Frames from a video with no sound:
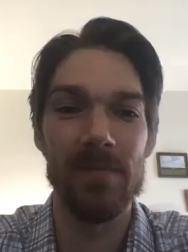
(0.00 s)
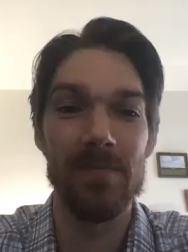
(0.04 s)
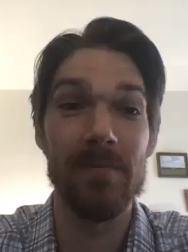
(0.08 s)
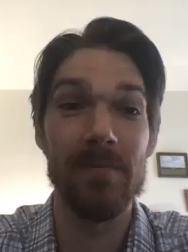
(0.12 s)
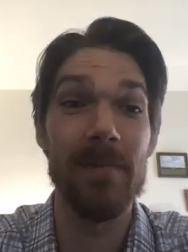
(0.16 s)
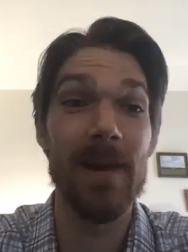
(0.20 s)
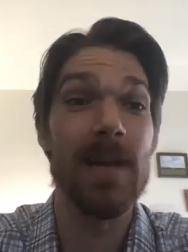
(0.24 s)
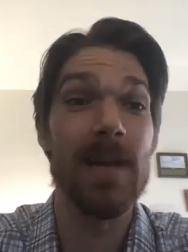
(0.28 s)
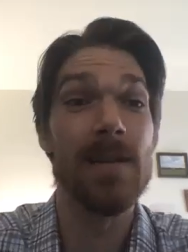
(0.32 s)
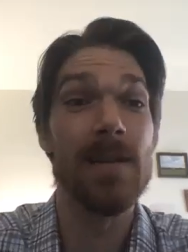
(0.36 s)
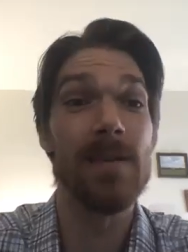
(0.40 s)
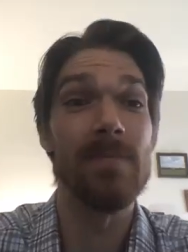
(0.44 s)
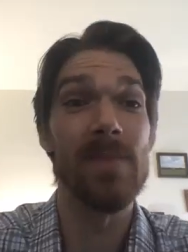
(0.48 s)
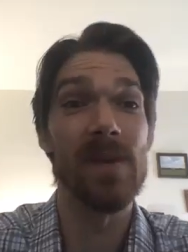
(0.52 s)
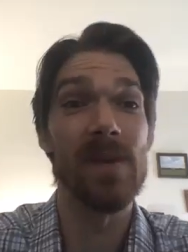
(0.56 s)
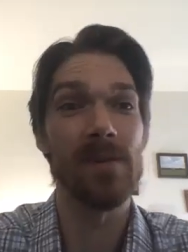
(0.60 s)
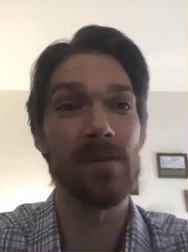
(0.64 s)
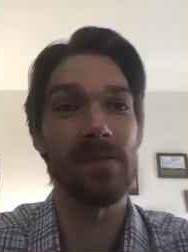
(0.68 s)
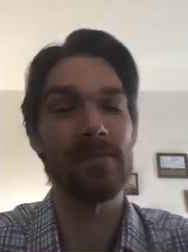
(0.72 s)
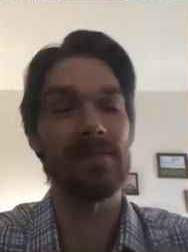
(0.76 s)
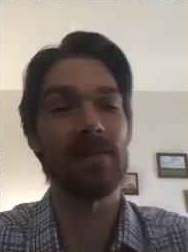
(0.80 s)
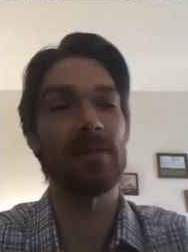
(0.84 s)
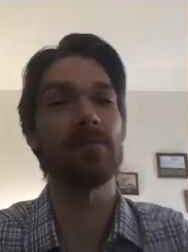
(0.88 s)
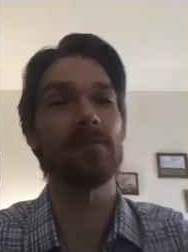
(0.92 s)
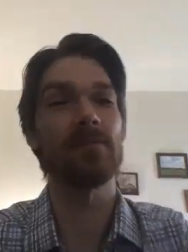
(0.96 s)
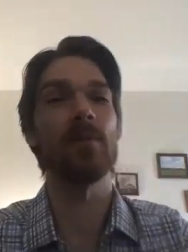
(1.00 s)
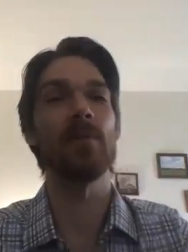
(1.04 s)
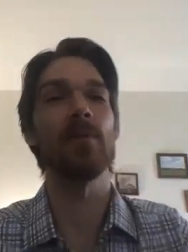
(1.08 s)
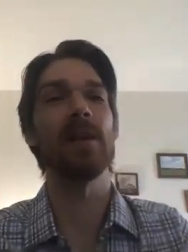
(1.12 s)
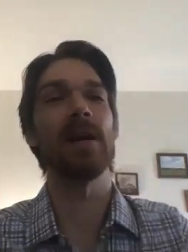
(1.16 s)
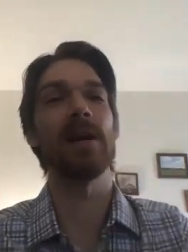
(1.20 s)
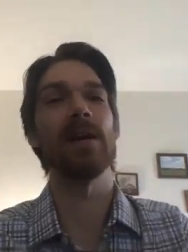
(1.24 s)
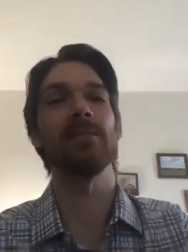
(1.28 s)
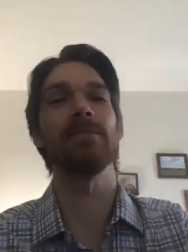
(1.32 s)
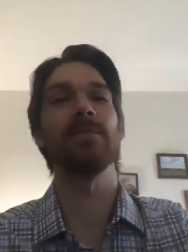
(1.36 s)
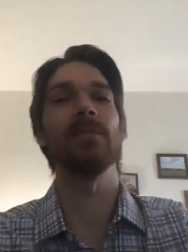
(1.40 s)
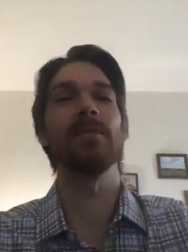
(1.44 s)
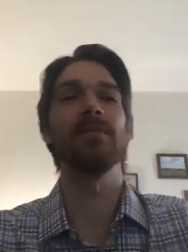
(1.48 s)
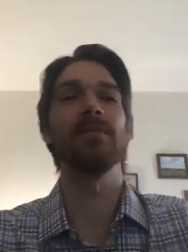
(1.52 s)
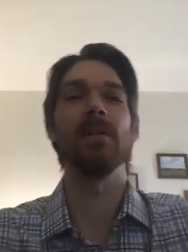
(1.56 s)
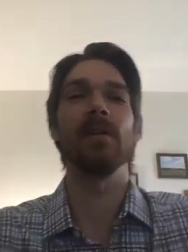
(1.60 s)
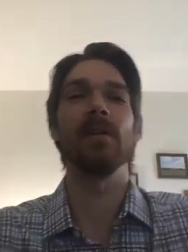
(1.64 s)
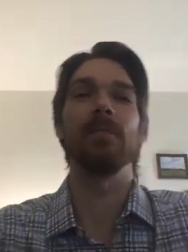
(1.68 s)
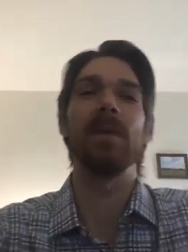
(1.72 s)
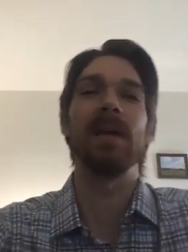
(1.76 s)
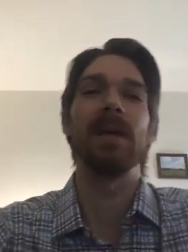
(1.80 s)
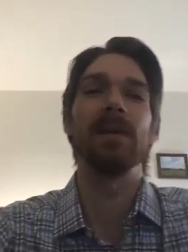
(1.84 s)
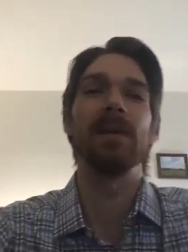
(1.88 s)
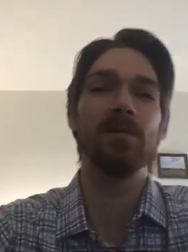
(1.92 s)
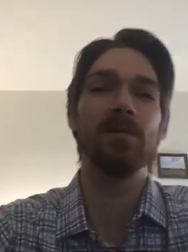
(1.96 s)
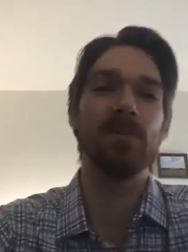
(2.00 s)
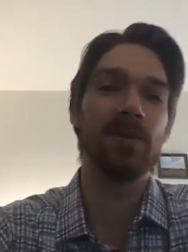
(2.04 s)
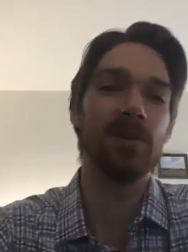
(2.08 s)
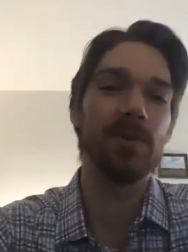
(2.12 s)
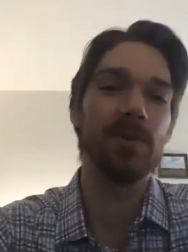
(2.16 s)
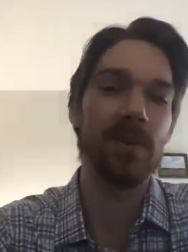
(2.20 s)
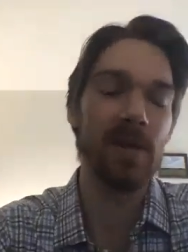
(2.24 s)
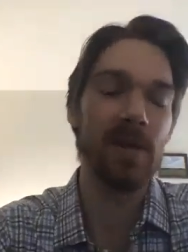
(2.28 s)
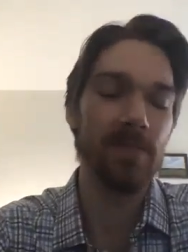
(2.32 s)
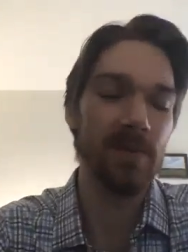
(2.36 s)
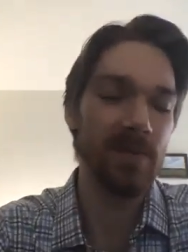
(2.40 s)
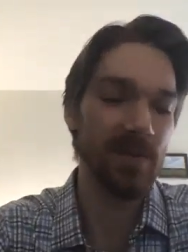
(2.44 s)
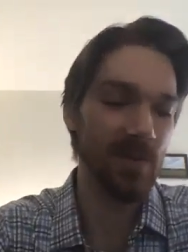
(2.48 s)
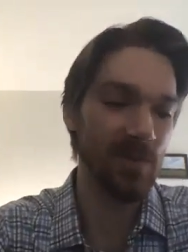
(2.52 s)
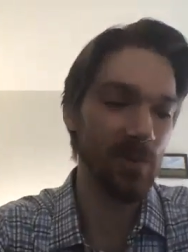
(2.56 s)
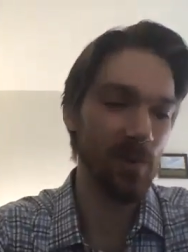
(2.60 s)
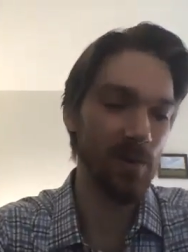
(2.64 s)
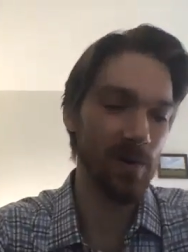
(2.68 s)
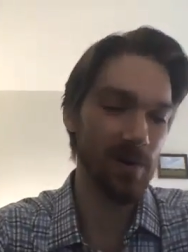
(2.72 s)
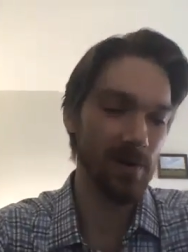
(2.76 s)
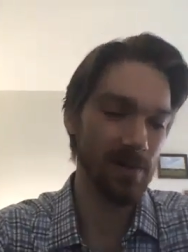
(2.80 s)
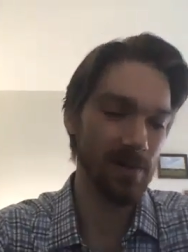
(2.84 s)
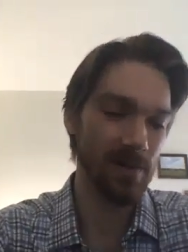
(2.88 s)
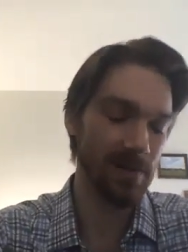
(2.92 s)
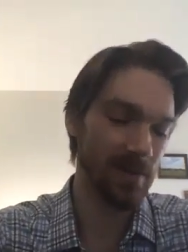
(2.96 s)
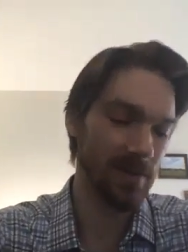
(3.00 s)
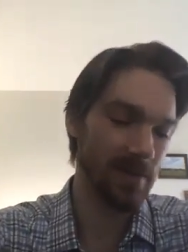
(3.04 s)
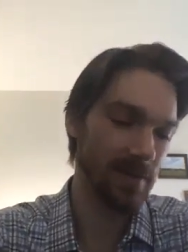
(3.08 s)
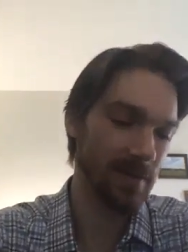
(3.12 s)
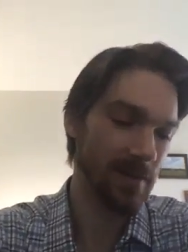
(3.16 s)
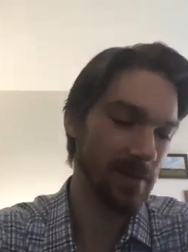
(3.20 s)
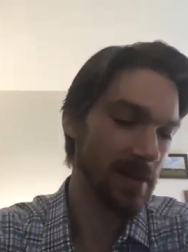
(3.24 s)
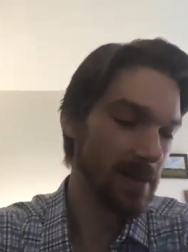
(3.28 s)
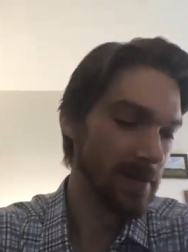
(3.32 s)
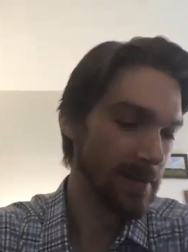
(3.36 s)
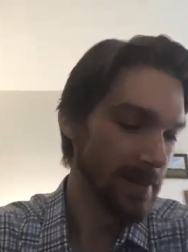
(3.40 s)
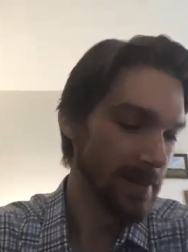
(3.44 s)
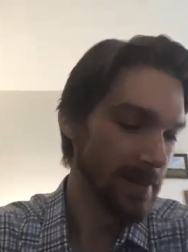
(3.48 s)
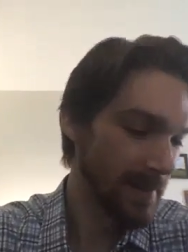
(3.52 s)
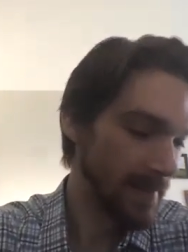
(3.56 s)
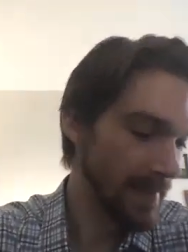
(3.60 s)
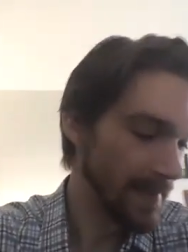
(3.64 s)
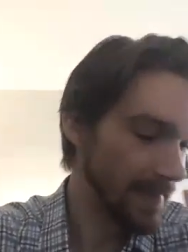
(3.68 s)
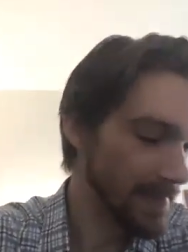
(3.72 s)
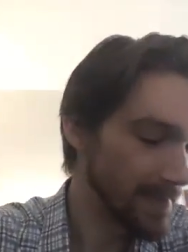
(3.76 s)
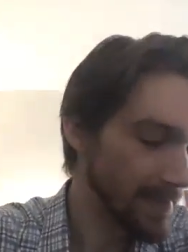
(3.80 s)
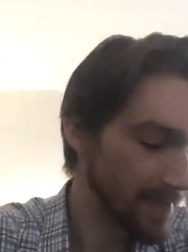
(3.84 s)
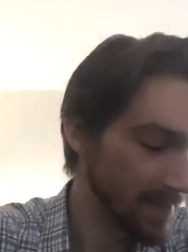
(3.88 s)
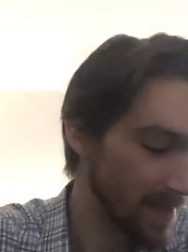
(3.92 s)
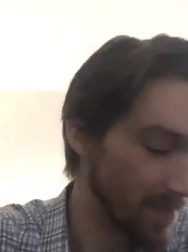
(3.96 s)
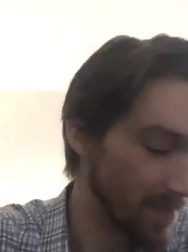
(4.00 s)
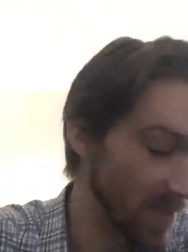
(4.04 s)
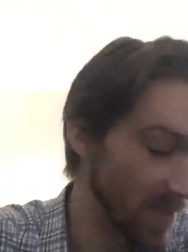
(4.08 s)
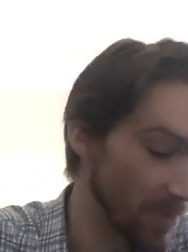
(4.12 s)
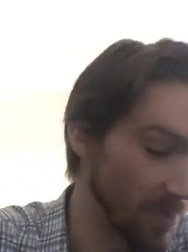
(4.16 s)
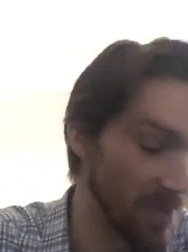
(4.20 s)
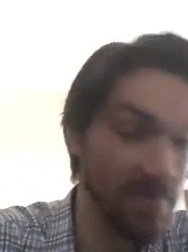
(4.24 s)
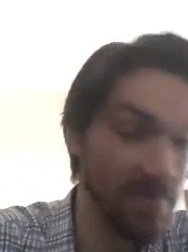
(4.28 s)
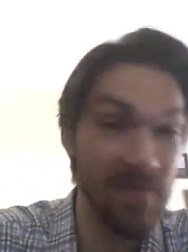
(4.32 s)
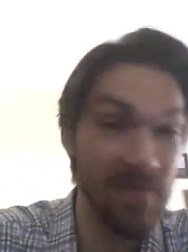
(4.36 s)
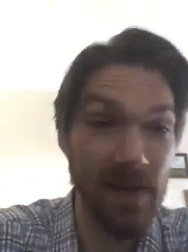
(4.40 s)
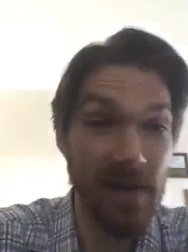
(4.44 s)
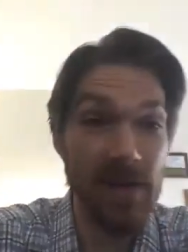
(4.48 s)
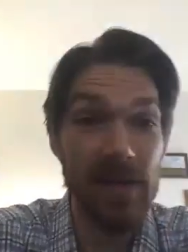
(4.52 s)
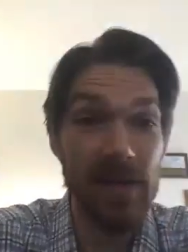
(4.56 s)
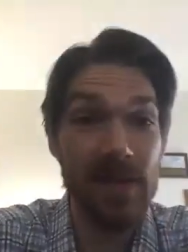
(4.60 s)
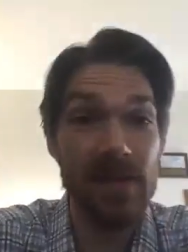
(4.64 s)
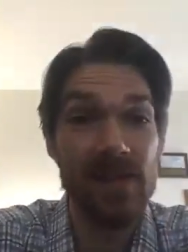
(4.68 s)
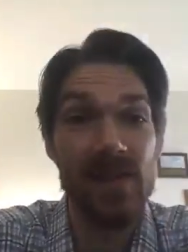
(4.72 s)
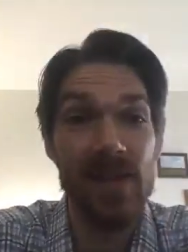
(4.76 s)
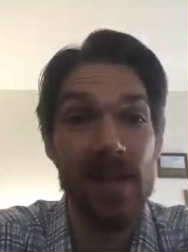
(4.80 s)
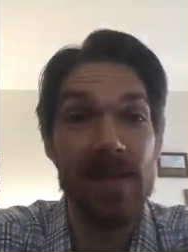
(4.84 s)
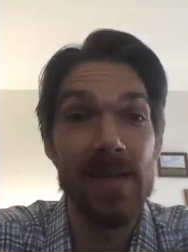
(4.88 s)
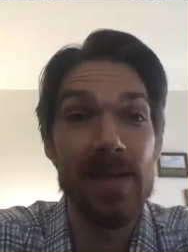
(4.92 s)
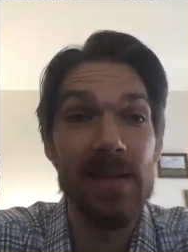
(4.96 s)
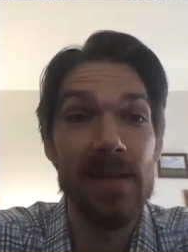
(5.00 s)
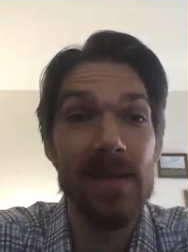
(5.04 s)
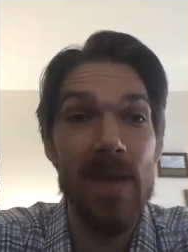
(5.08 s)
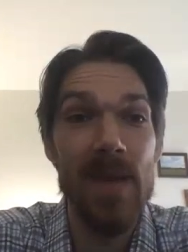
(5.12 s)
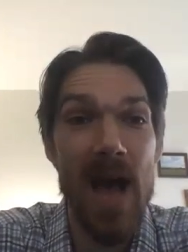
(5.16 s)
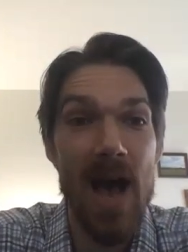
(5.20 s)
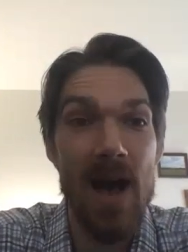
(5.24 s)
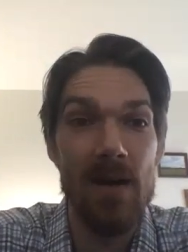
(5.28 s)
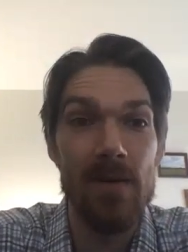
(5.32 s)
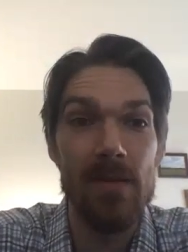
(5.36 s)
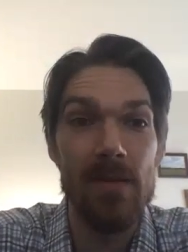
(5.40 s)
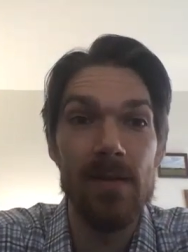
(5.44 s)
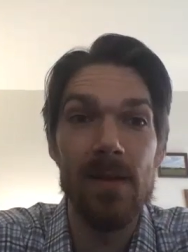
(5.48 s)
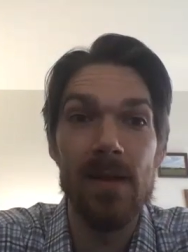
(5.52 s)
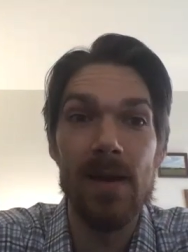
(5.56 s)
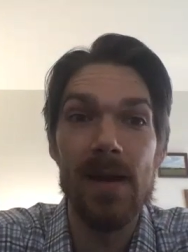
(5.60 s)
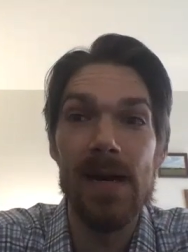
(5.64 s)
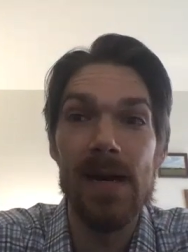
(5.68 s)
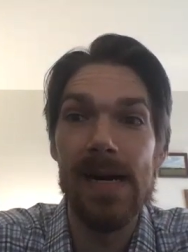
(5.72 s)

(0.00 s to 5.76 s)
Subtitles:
right in the middle of our rollout of our pants program to stores, and something we're very excited about.